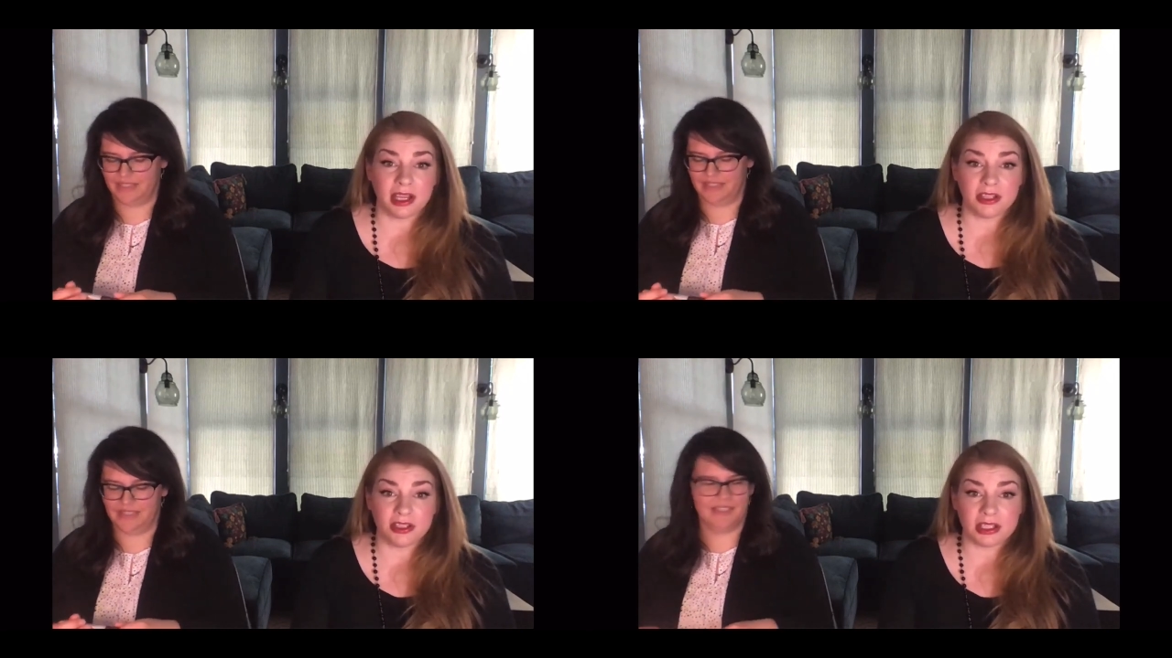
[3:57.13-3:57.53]

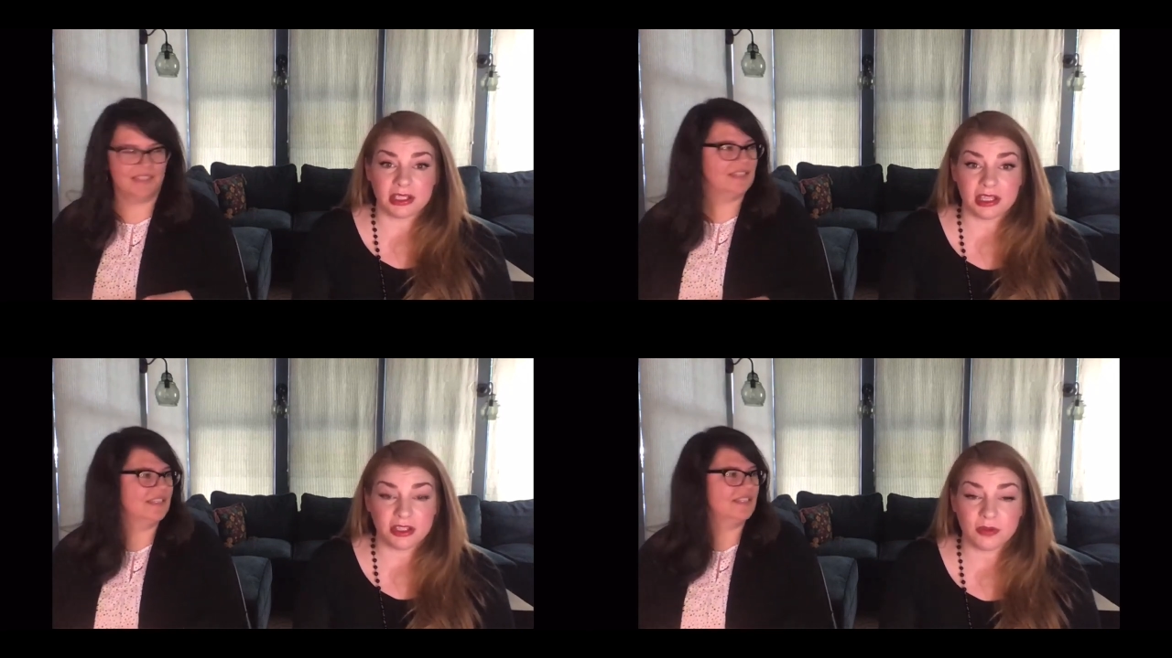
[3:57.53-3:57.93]
Speaker 1: I just,
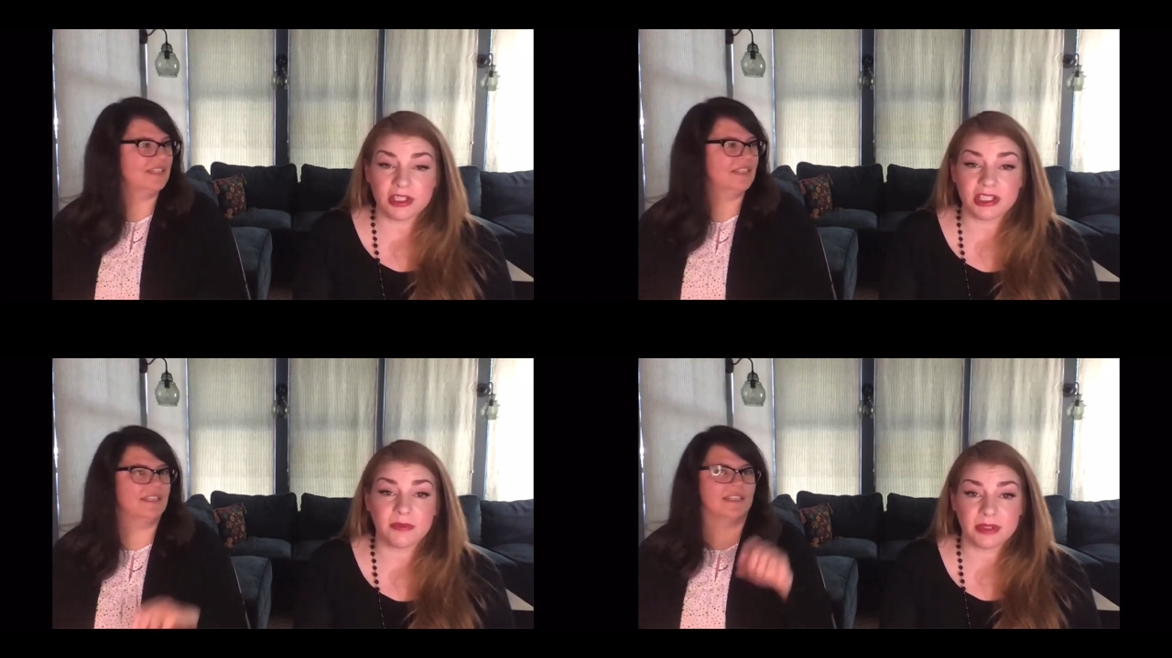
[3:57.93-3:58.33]
as soon
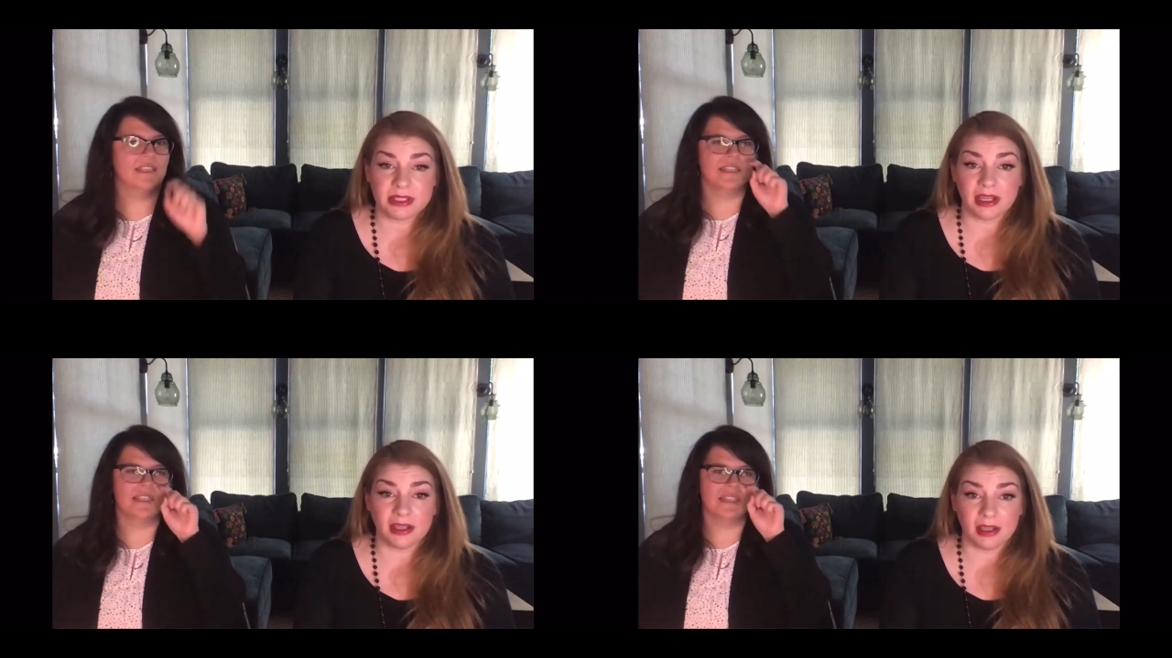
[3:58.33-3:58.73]
as it was
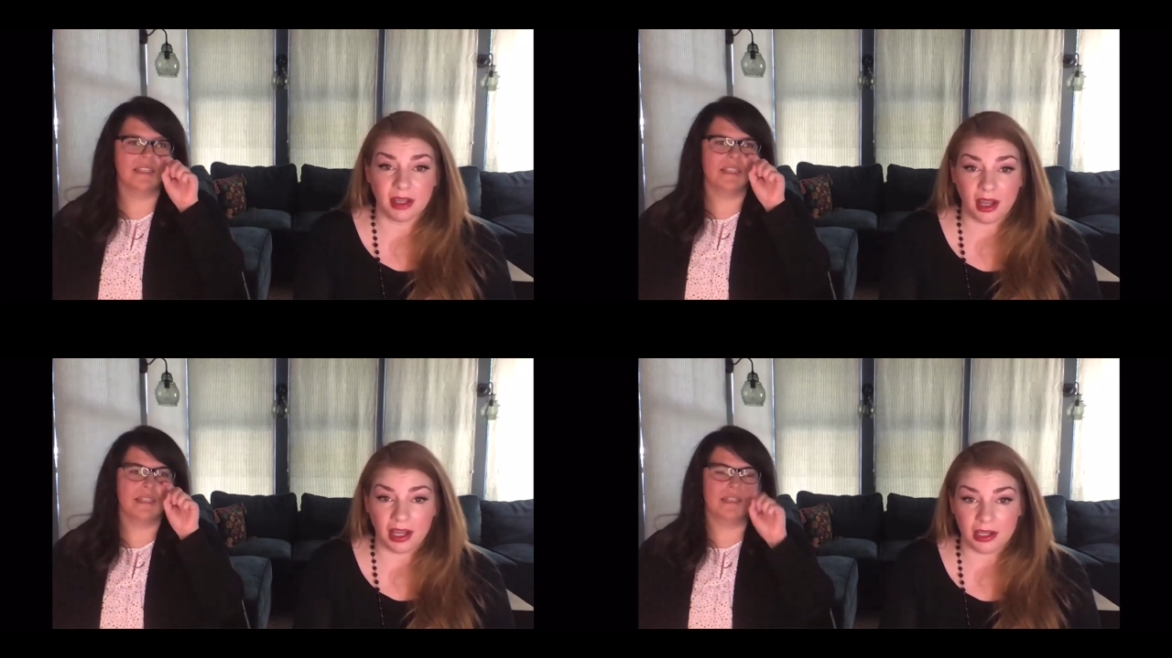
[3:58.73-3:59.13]
done,
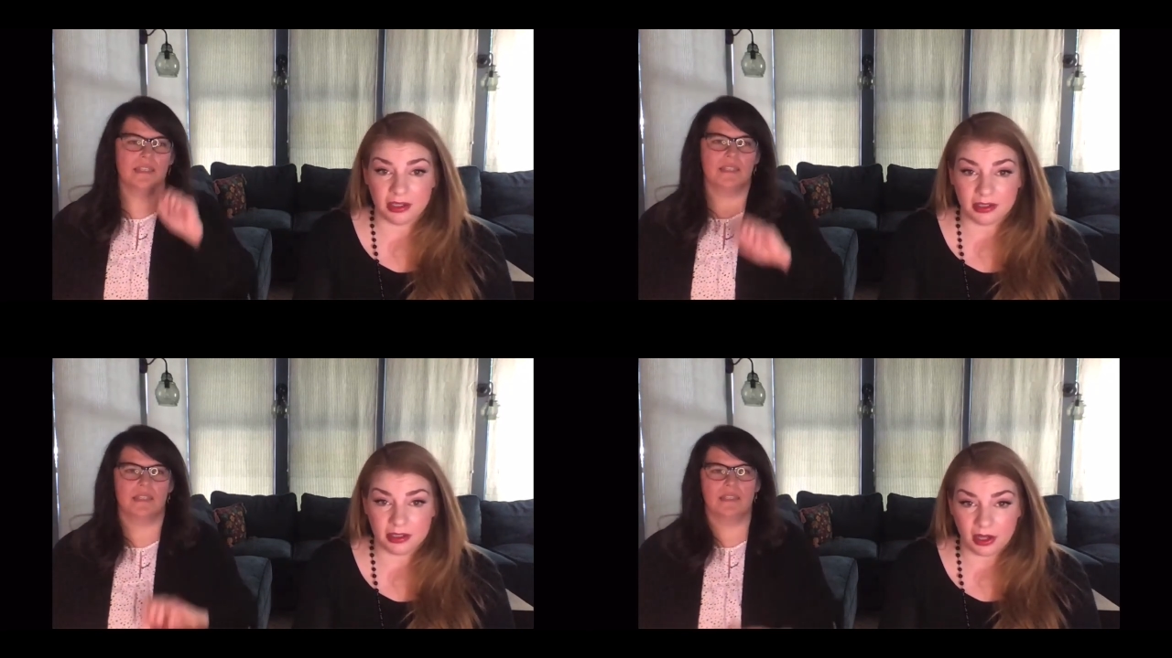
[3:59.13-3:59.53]

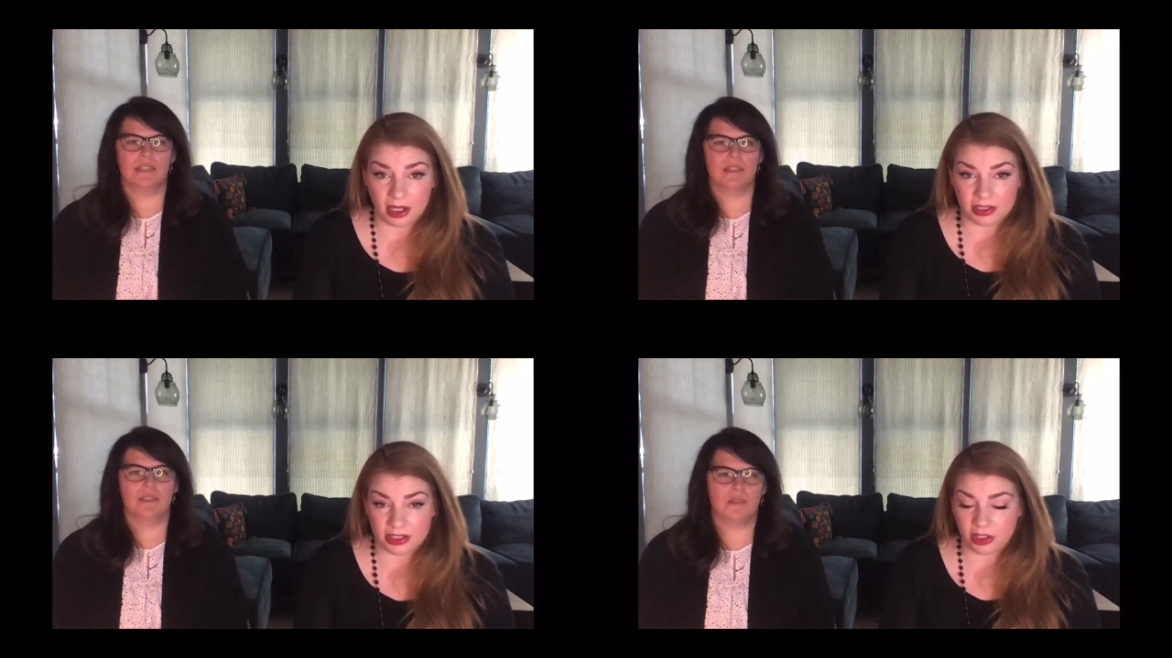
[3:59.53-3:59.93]
I got,